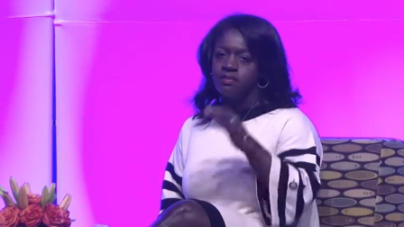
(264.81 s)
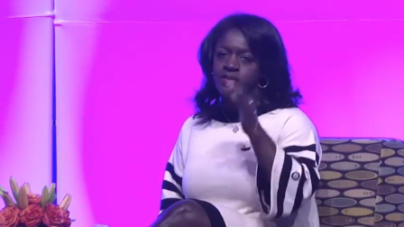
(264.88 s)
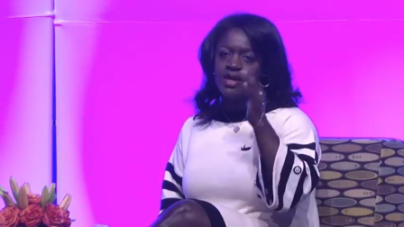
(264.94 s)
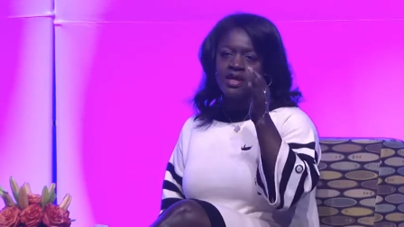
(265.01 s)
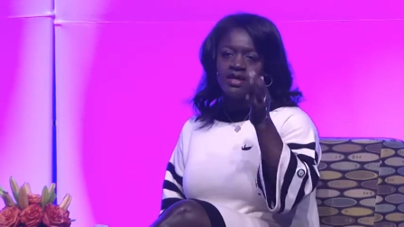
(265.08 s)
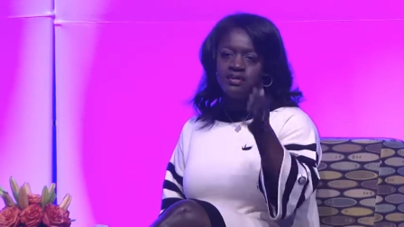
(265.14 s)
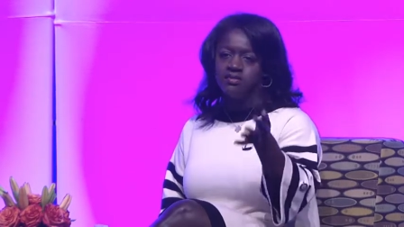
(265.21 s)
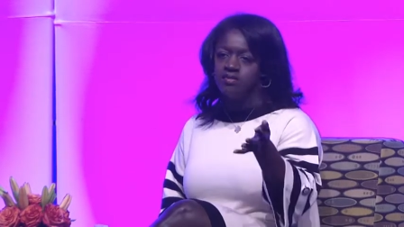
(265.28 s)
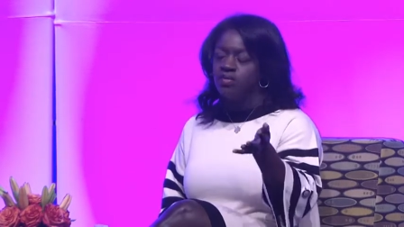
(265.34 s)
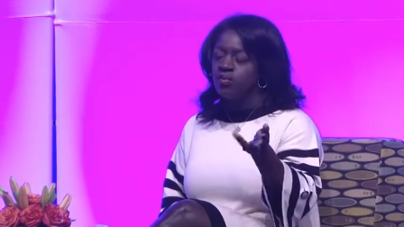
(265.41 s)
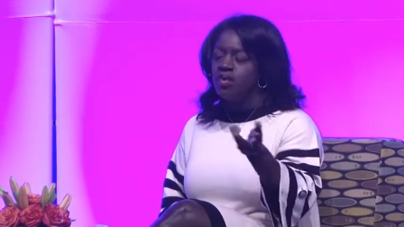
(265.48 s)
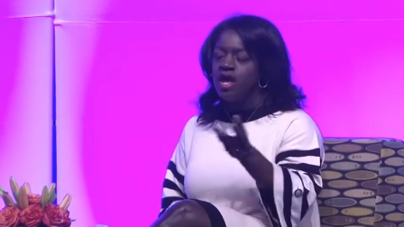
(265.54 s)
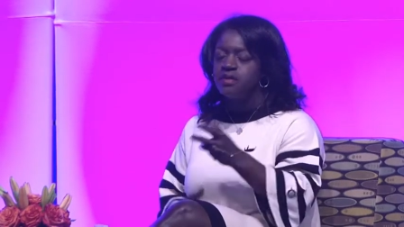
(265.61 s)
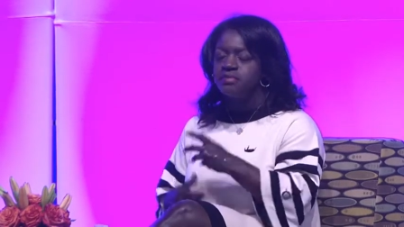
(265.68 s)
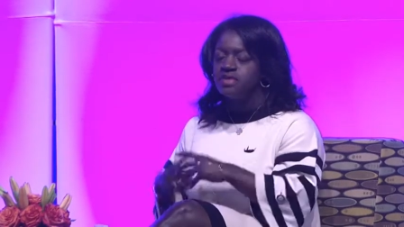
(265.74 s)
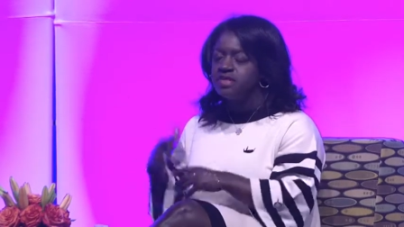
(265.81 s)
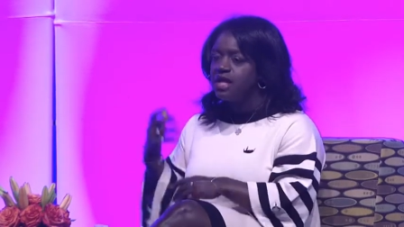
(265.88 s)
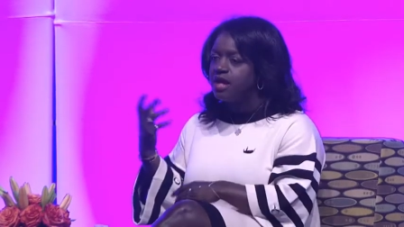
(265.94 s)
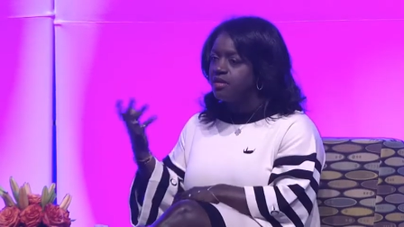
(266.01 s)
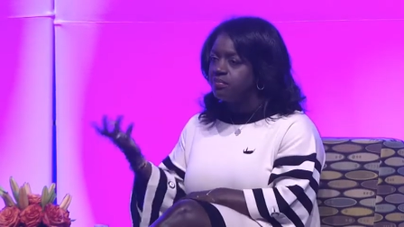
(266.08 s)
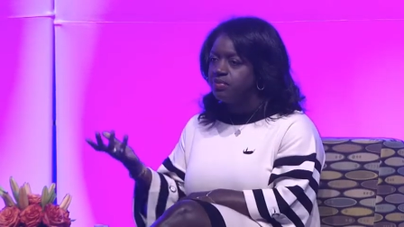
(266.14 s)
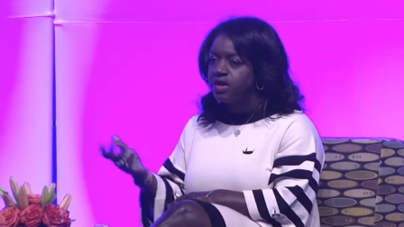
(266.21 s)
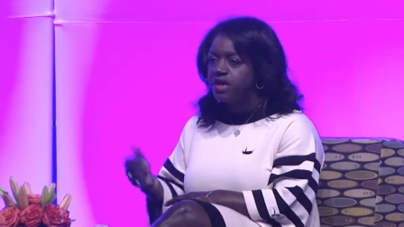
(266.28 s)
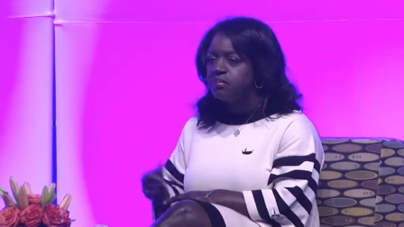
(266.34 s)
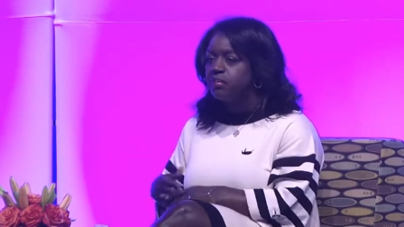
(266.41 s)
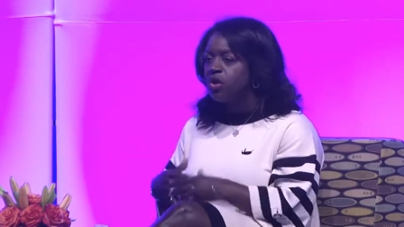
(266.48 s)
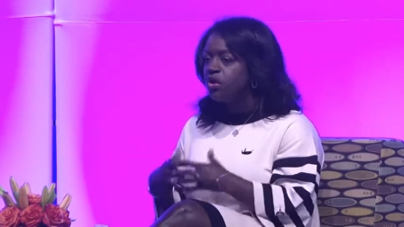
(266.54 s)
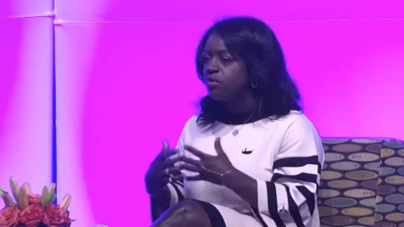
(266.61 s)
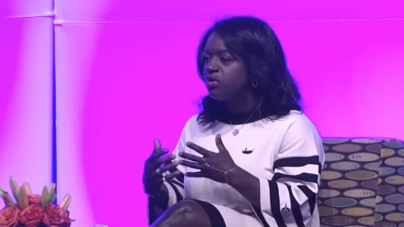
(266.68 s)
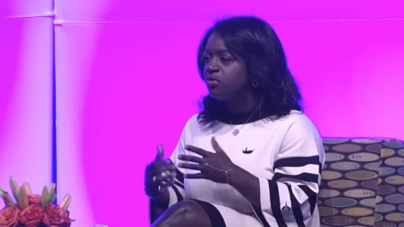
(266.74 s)
be it website, be it
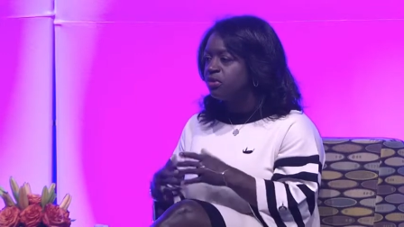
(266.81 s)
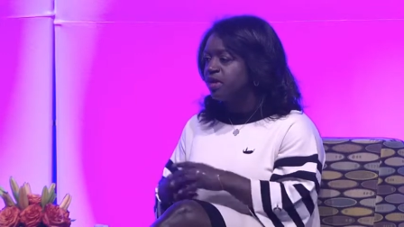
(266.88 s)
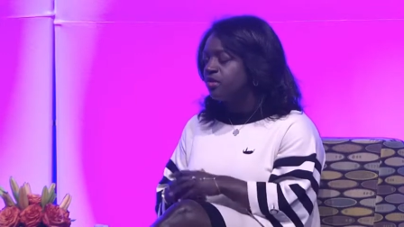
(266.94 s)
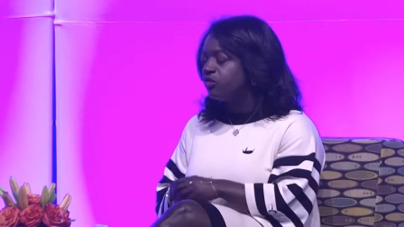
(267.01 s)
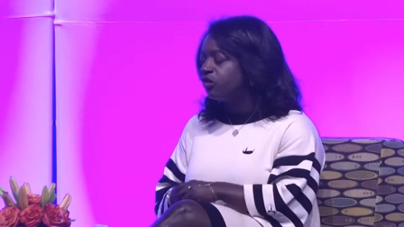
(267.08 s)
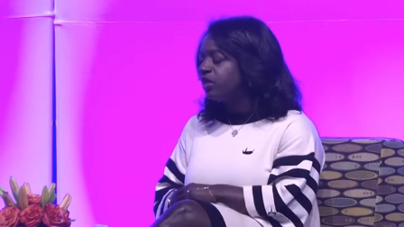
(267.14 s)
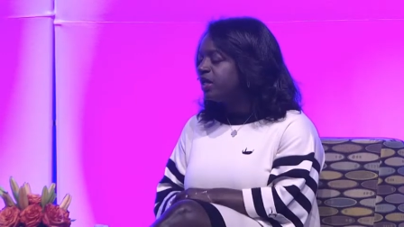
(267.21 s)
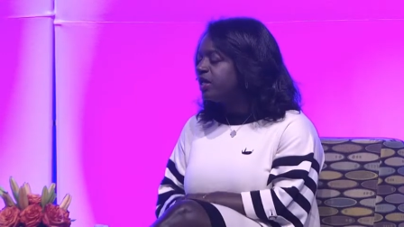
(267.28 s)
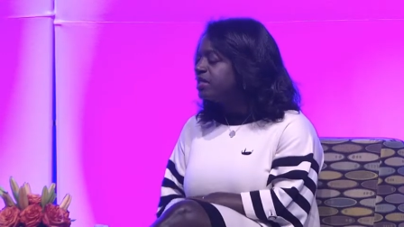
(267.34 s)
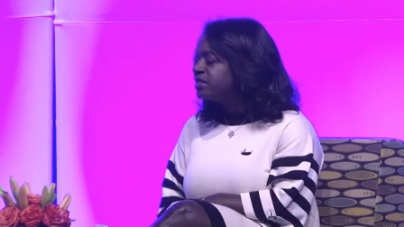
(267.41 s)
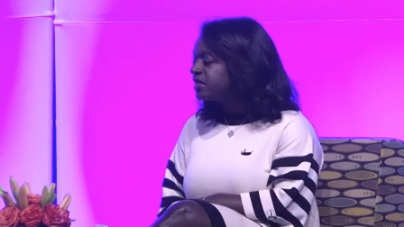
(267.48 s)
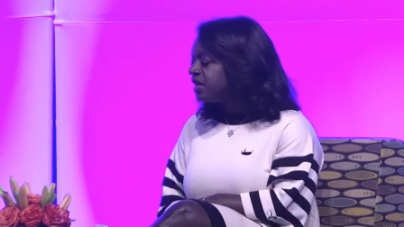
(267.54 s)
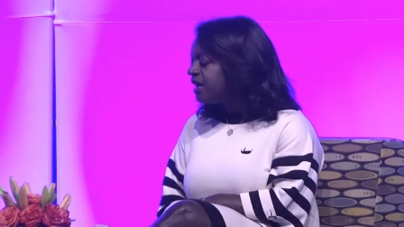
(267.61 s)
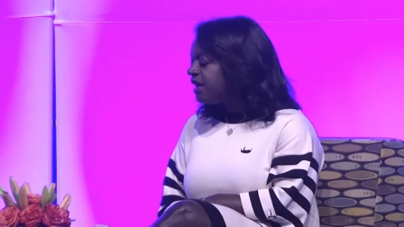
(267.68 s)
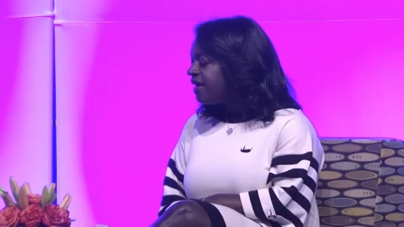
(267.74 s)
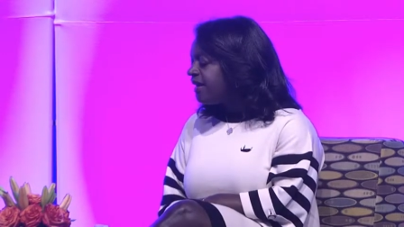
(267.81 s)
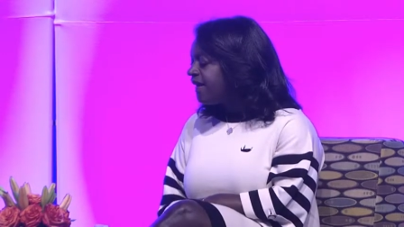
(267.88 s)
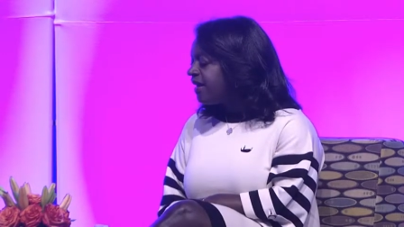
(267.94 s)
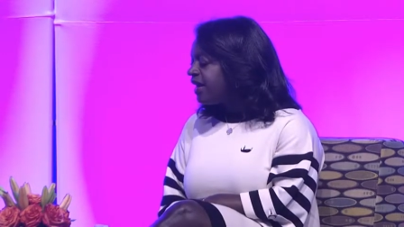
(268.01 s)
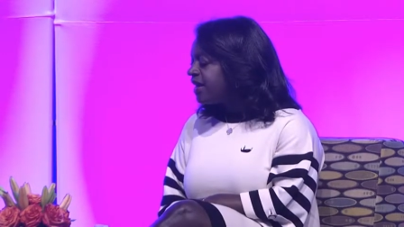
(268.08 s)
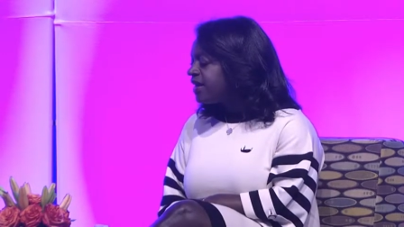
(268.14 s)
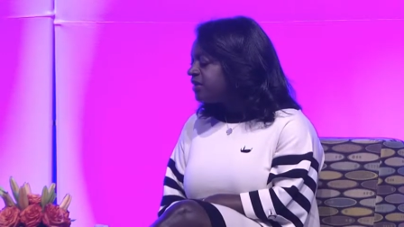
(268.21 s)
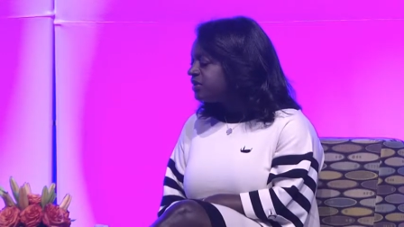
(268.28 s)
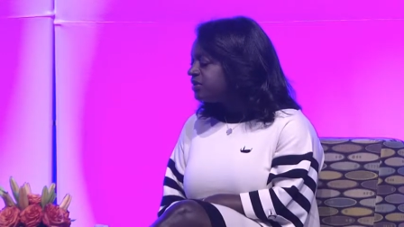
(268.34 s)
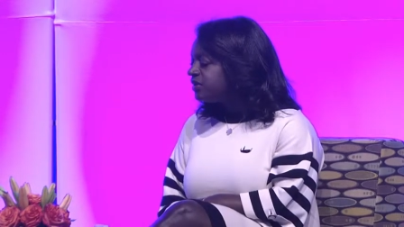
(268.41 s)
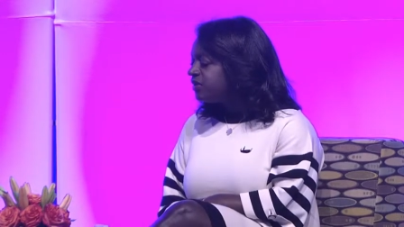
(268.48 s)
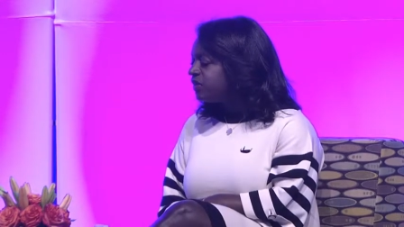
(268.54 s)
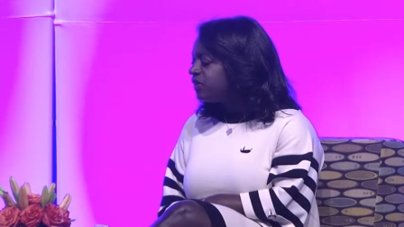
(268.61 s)
mobile, whatever it is. And